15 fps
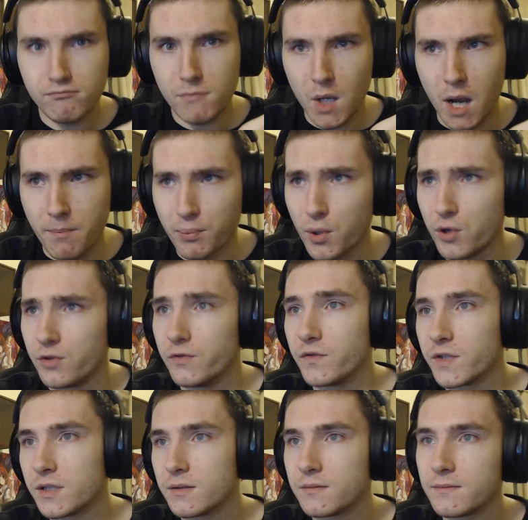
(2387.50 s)
approved
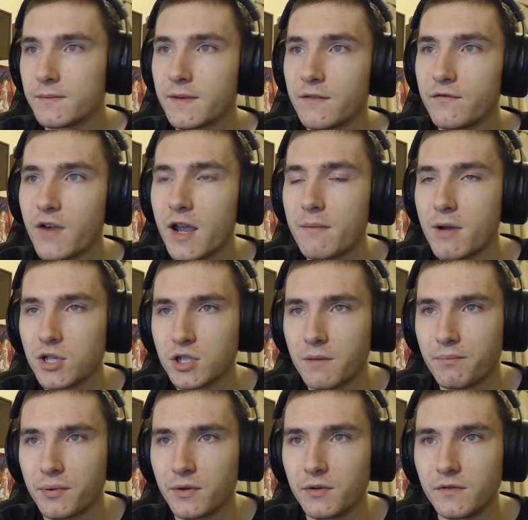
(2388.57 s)
very much
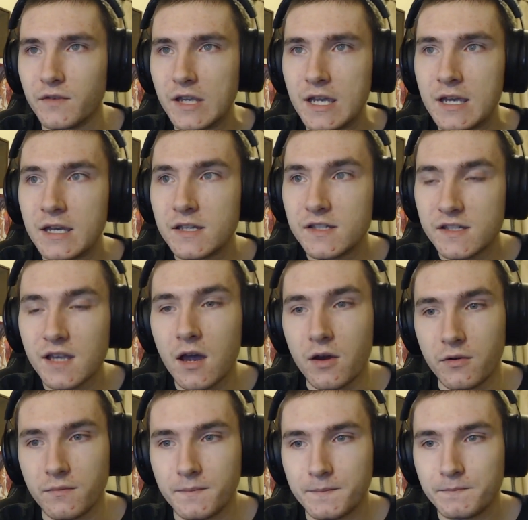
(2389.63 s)
approved so